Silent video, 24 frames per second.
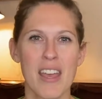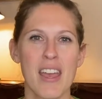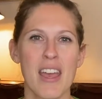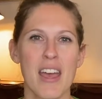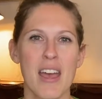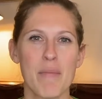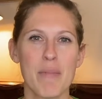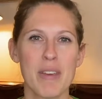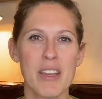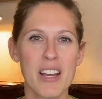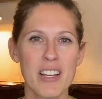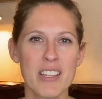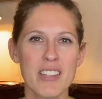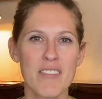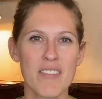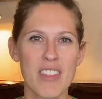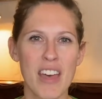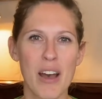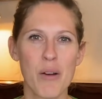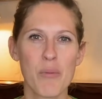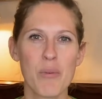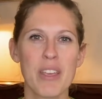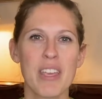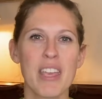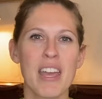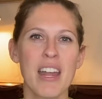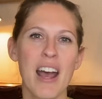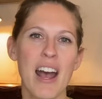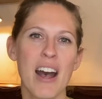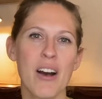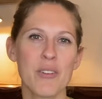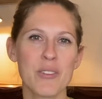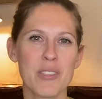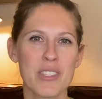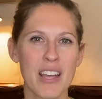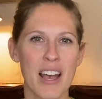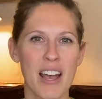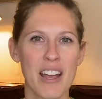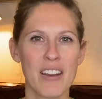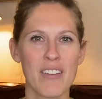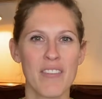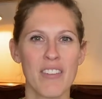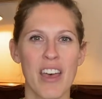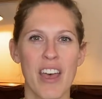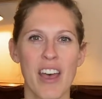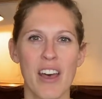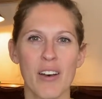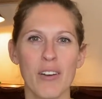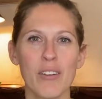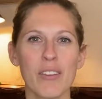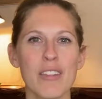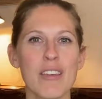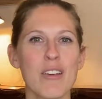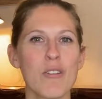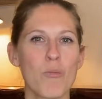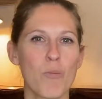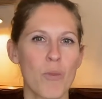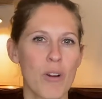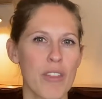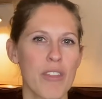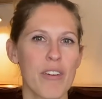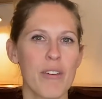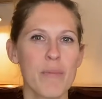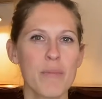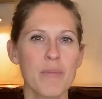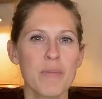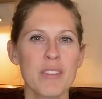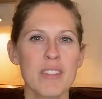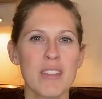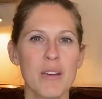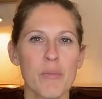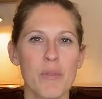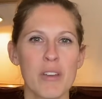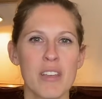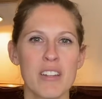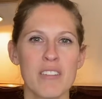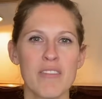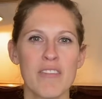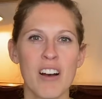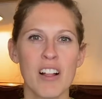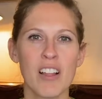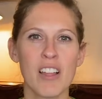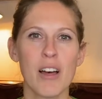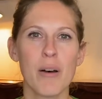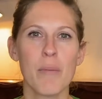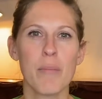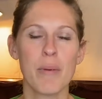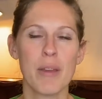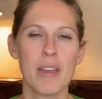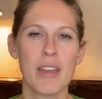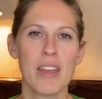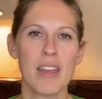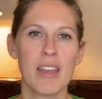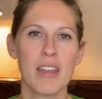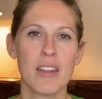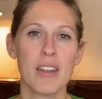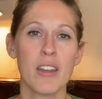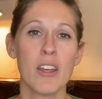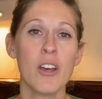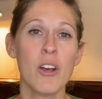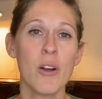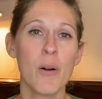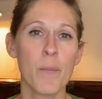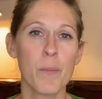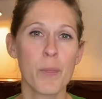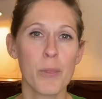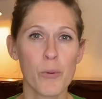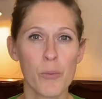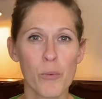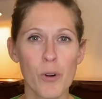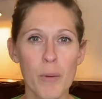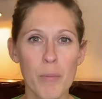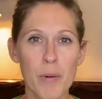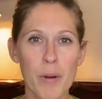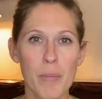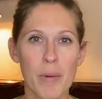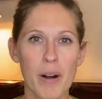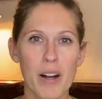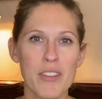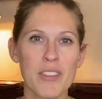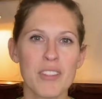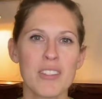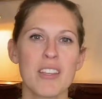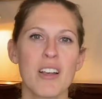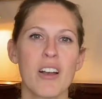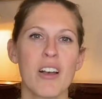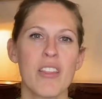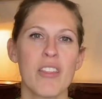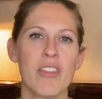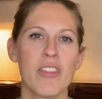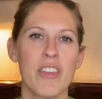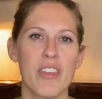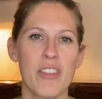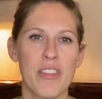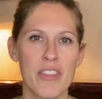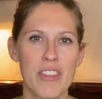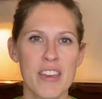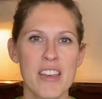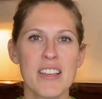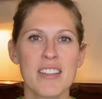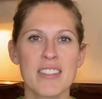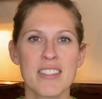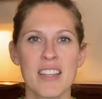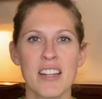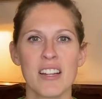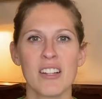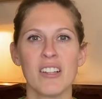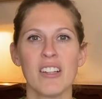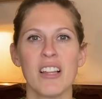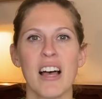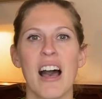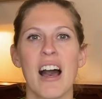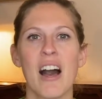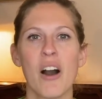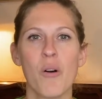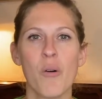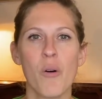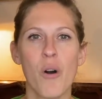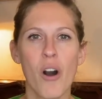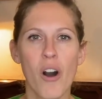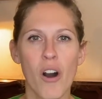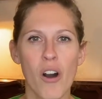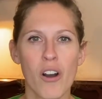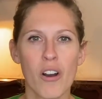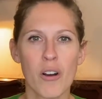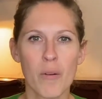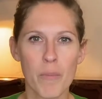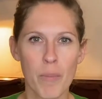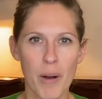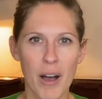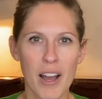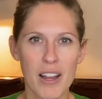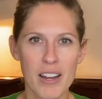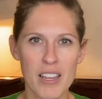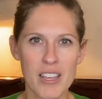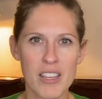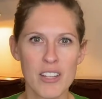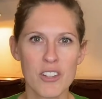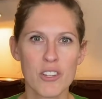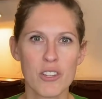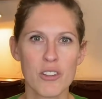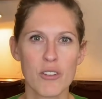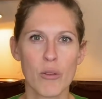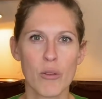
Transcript: And because of that, we get outside of the healthy rhythms that we develop in the warmer months, the things that allow our body to